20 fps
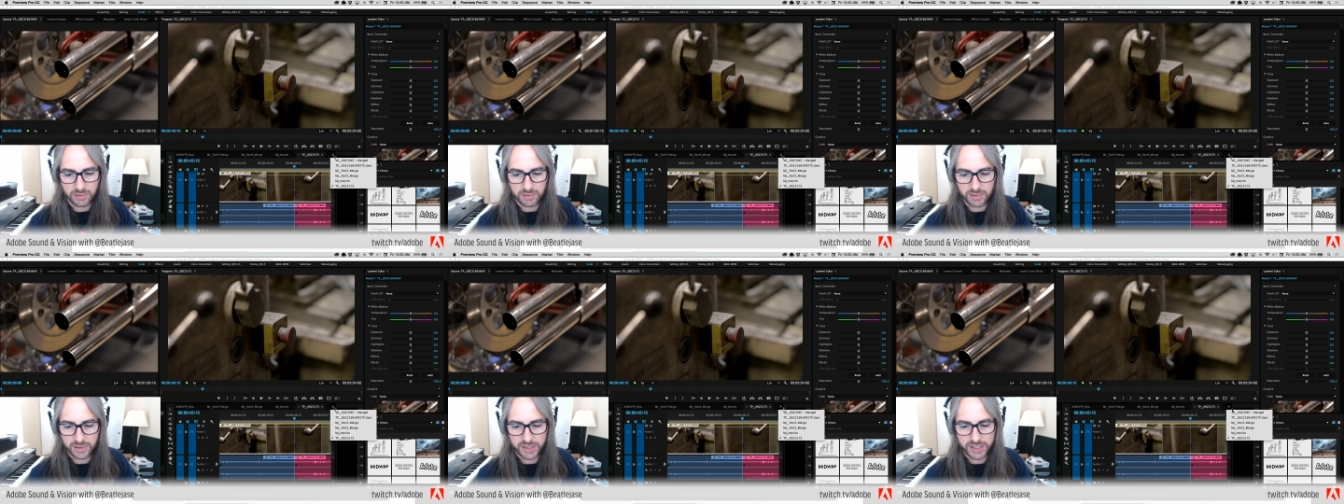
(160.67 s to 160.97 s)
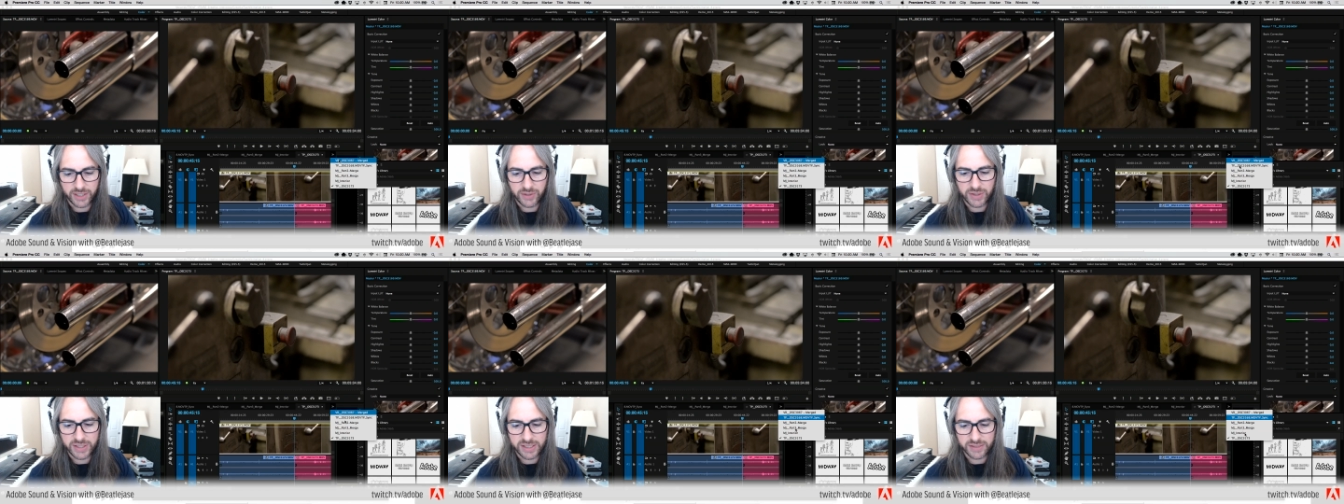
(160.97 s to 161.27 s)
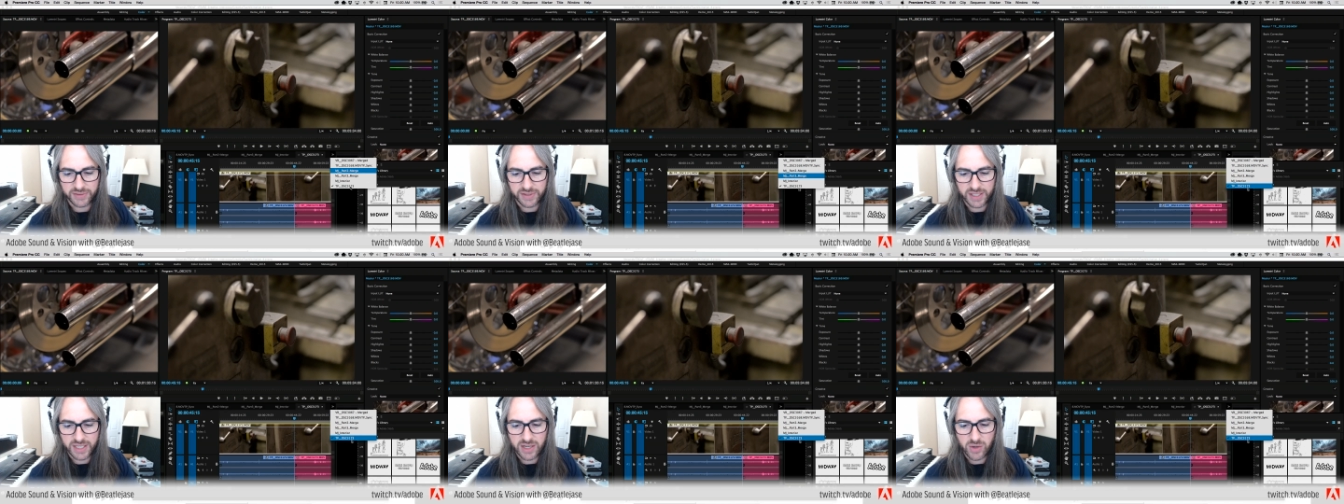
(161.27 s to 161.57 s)
series
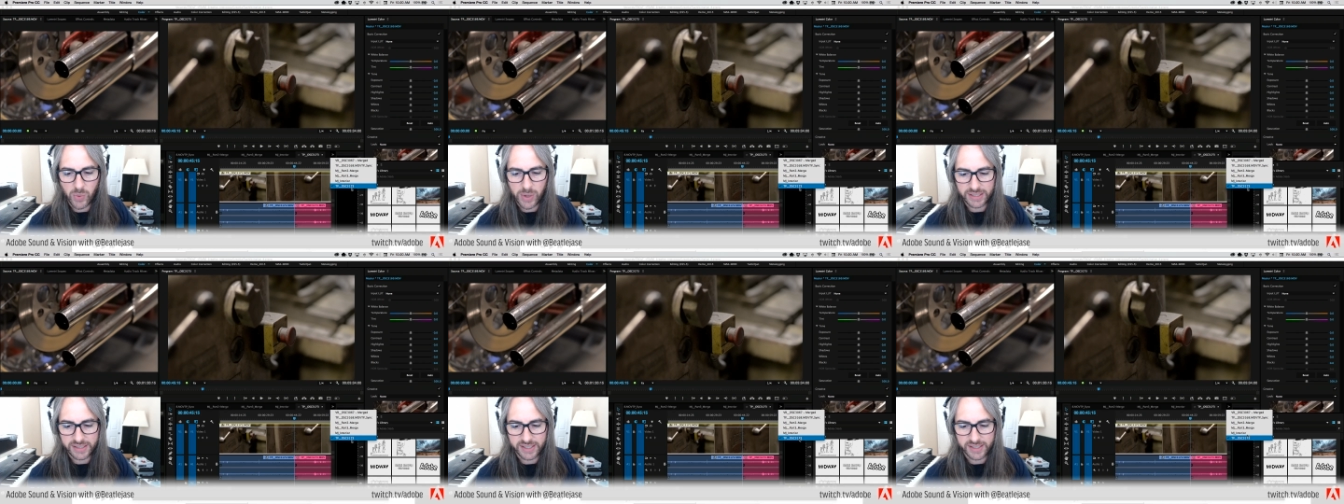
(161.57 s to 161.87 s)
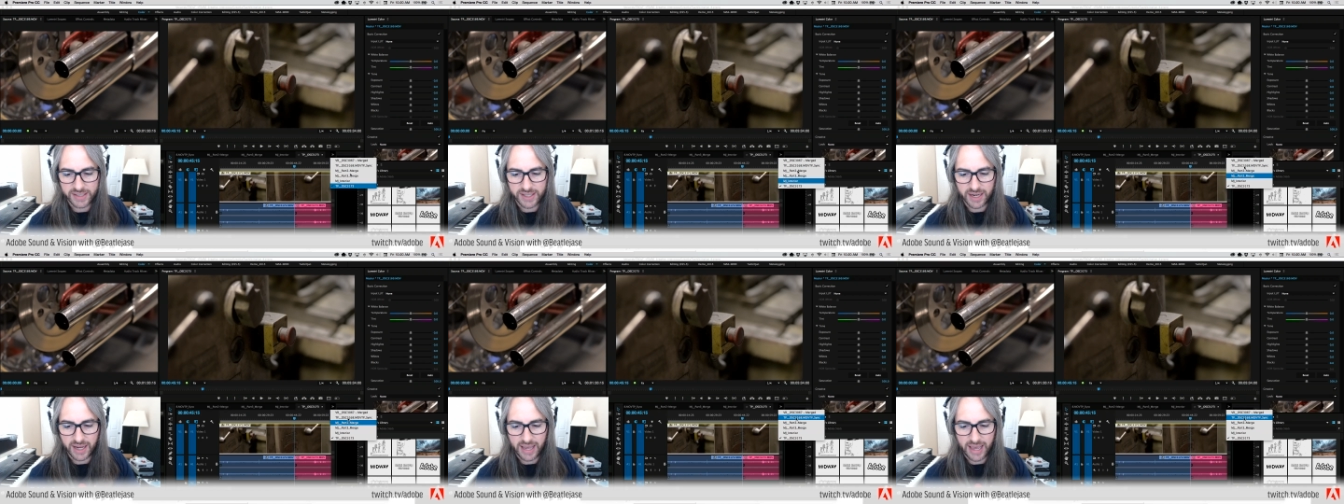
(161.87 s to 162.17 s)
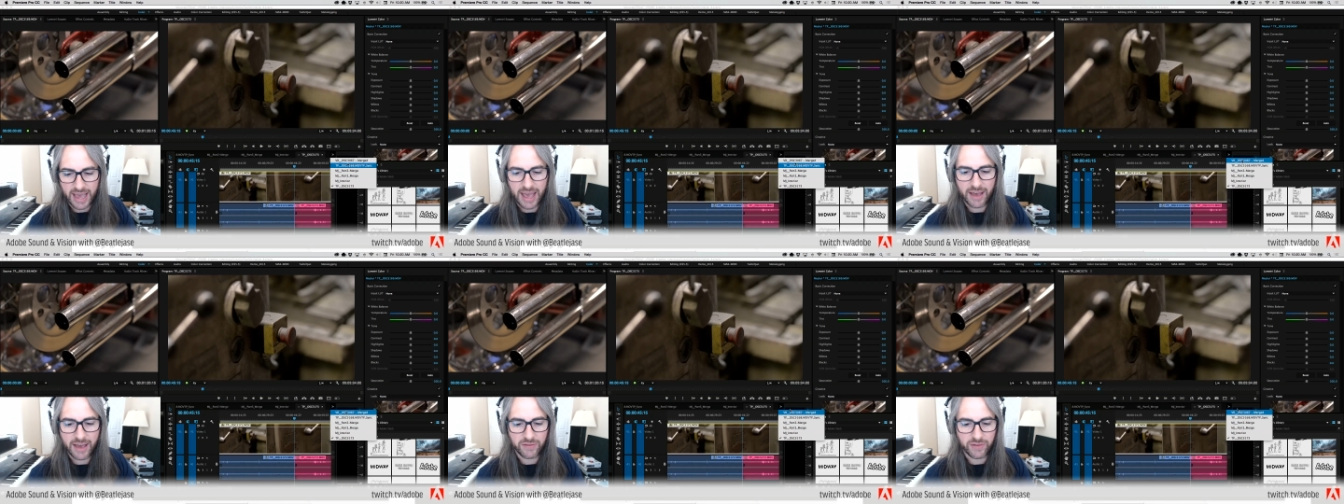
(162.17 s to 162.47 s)
of sequences that I
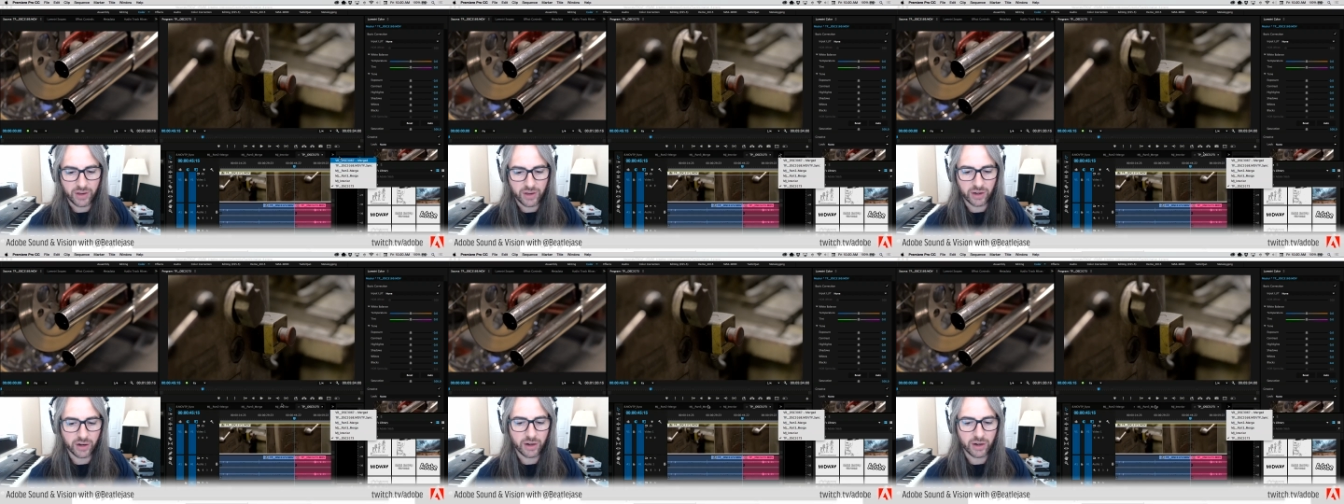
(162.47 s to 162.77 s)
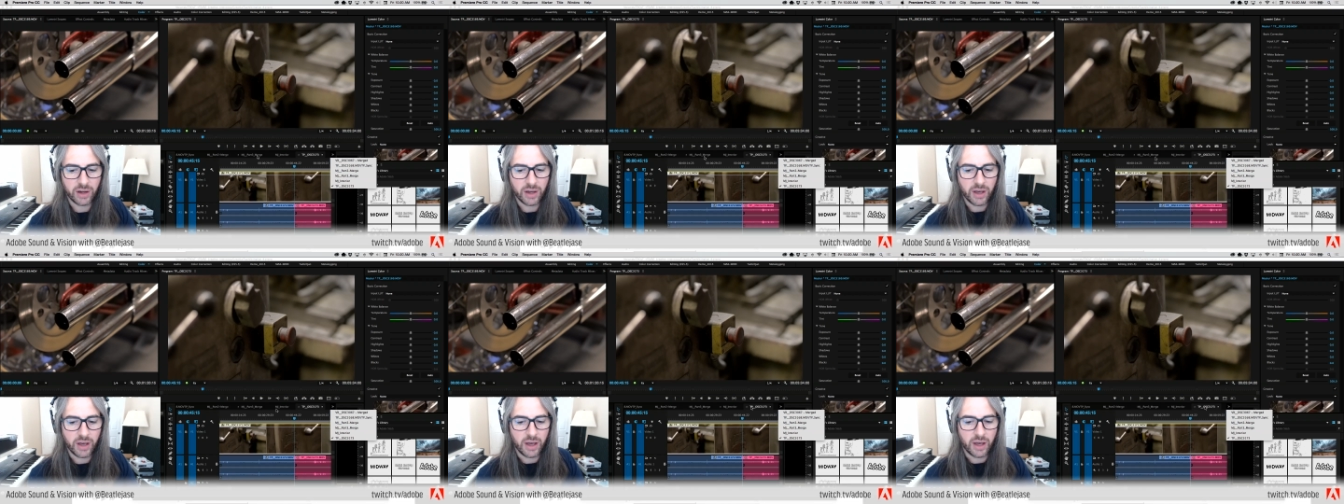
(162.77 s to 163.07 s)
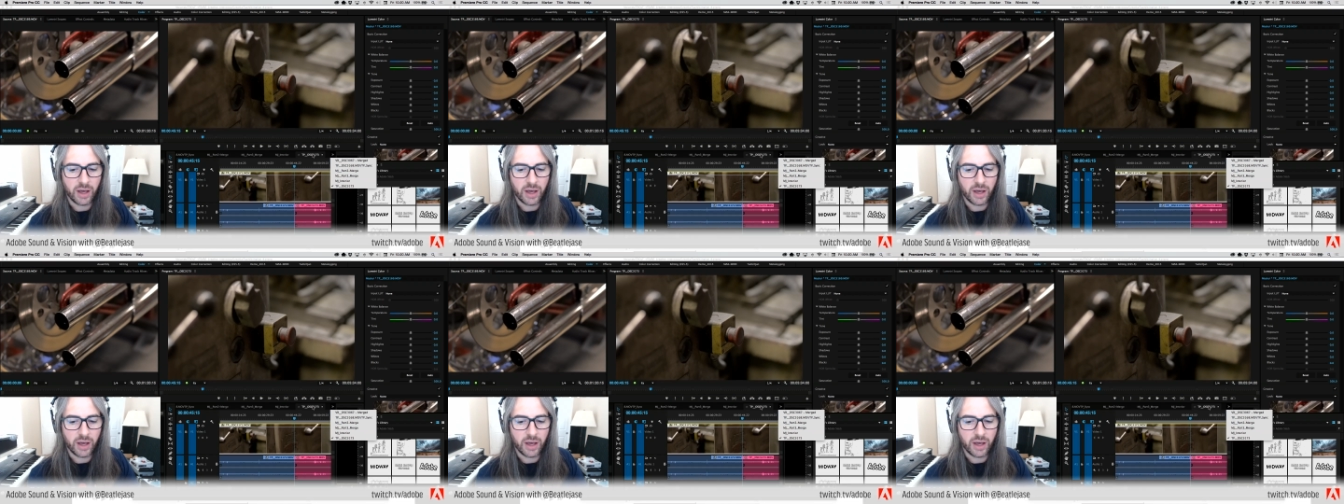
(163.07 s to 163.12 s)
have here,